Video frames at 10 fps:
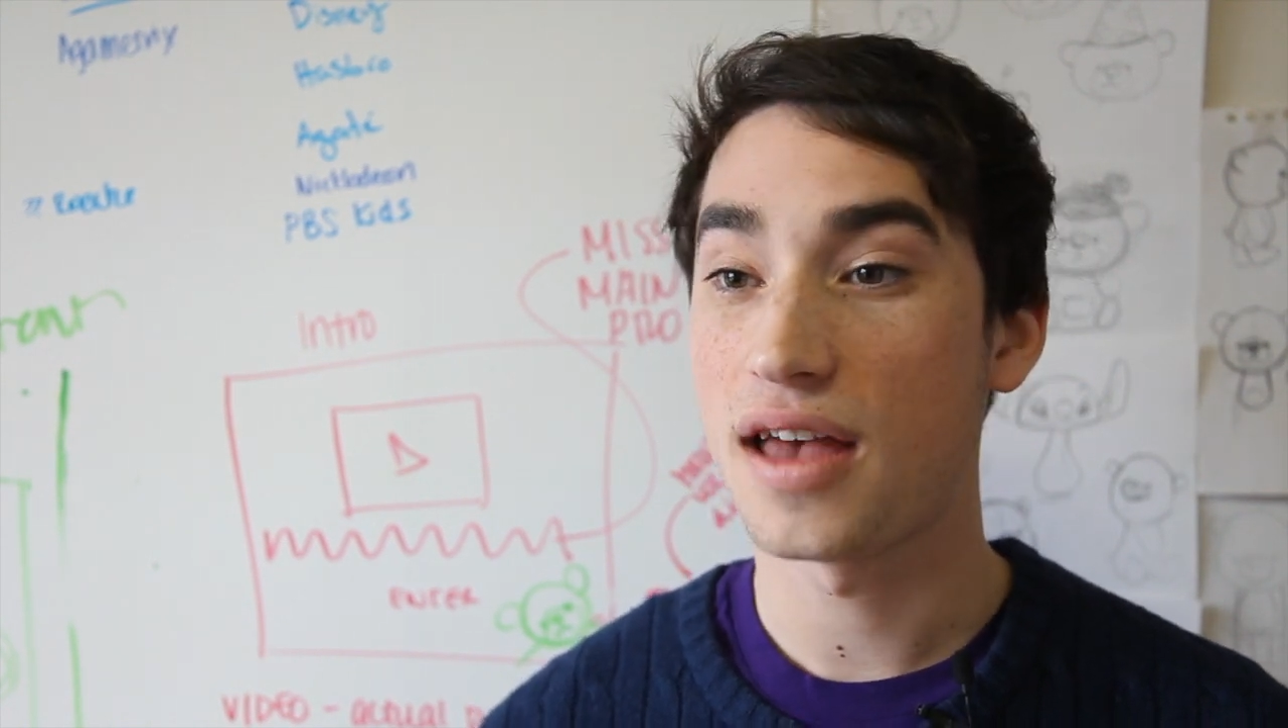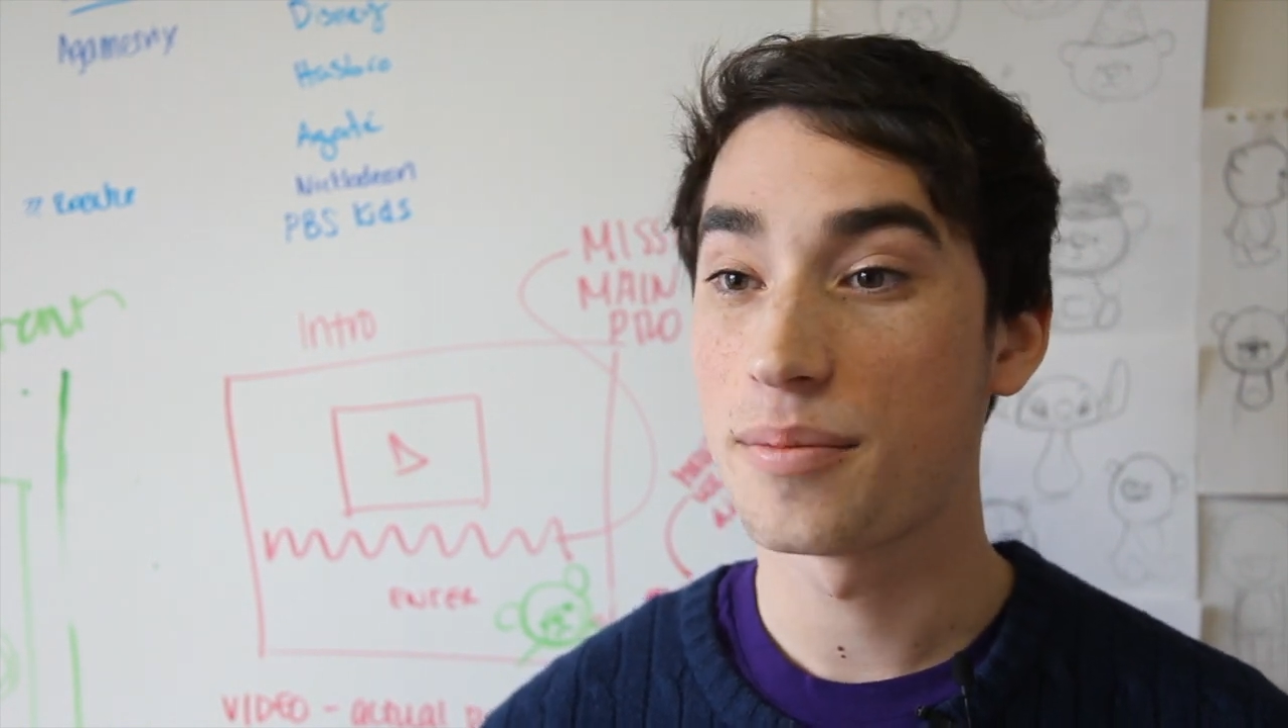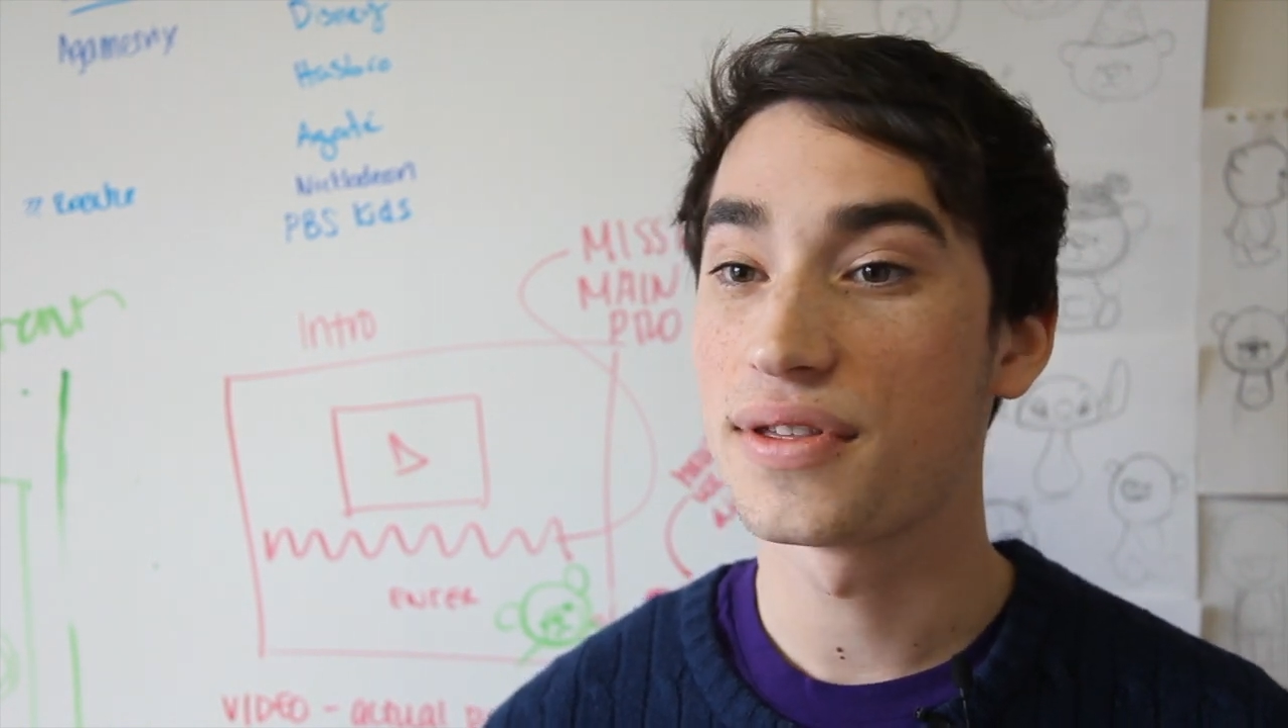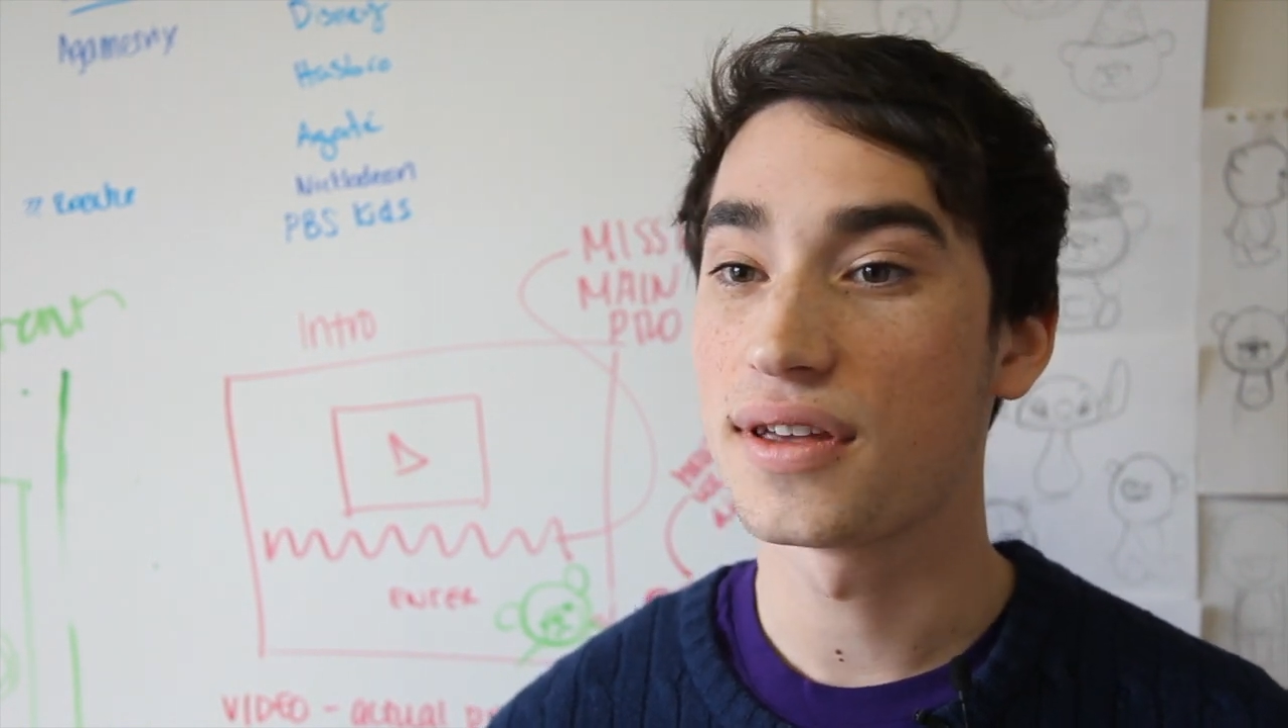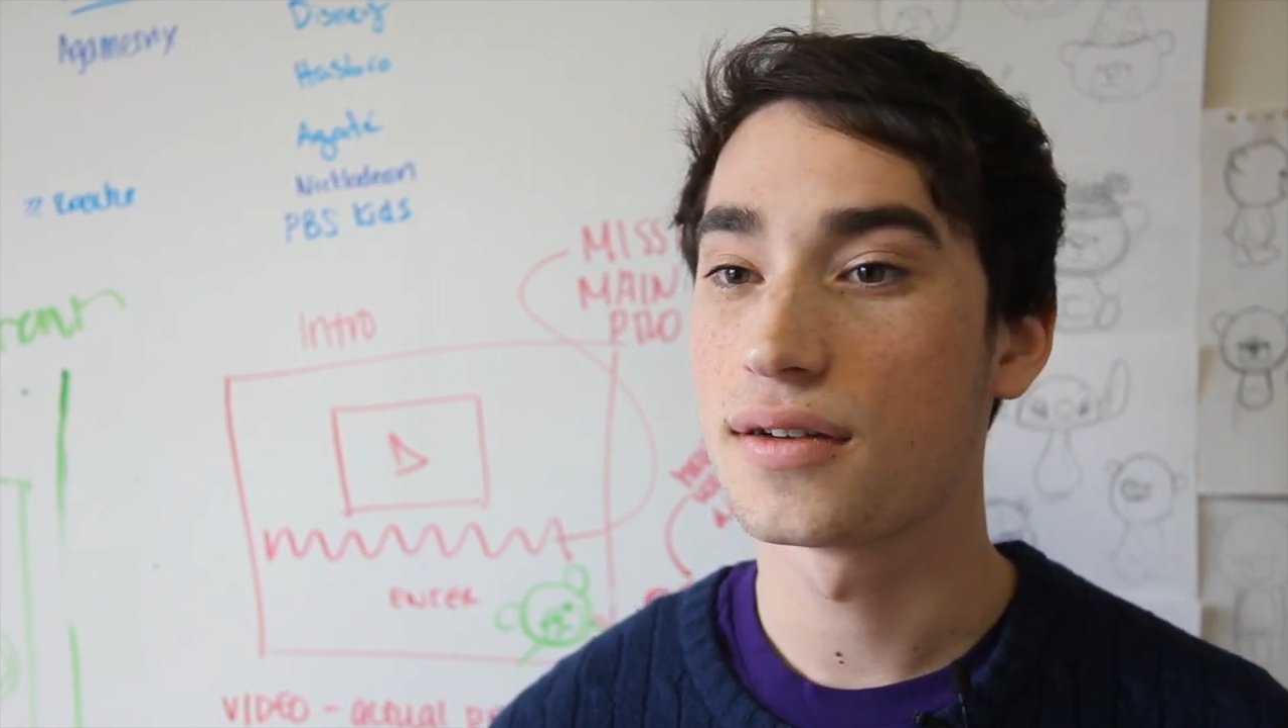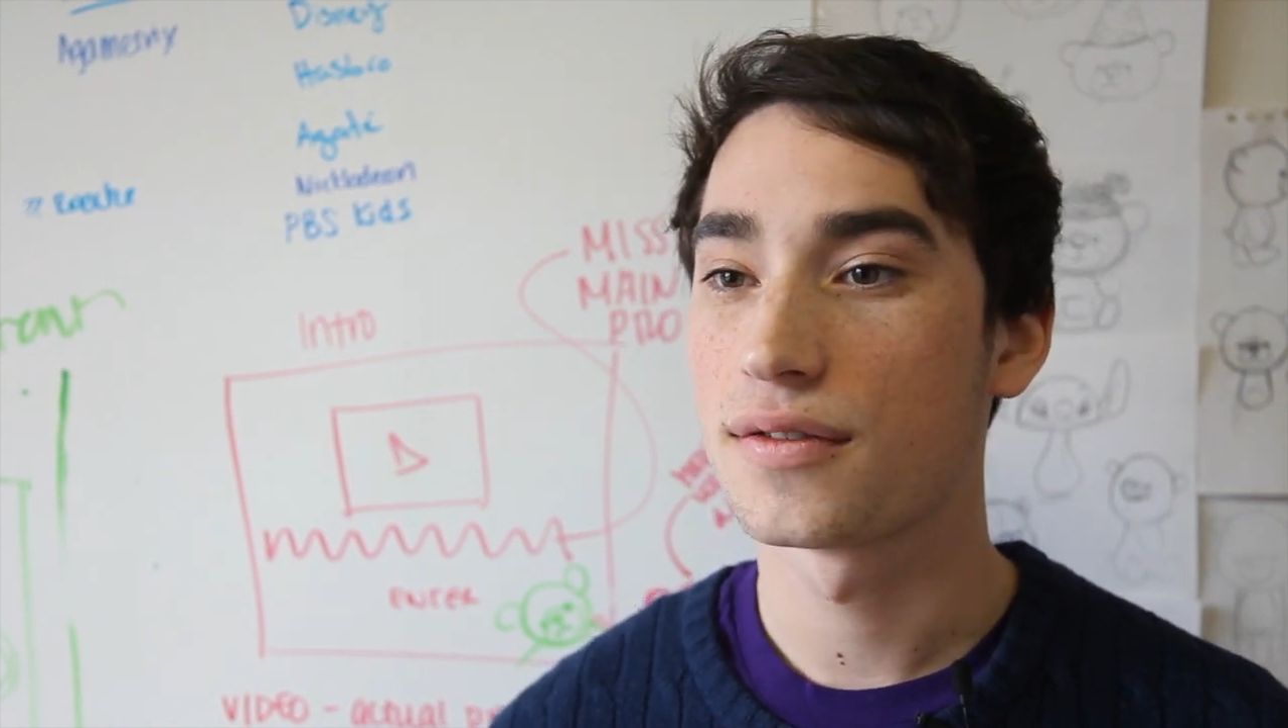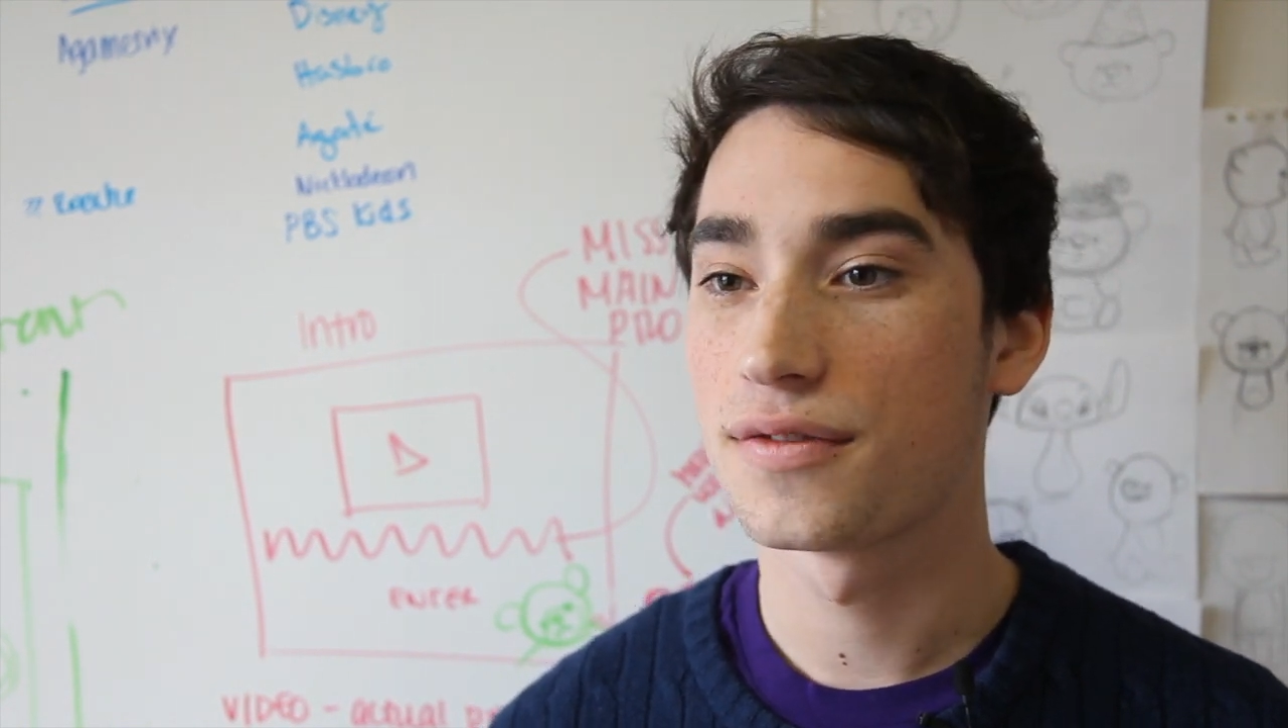of empathy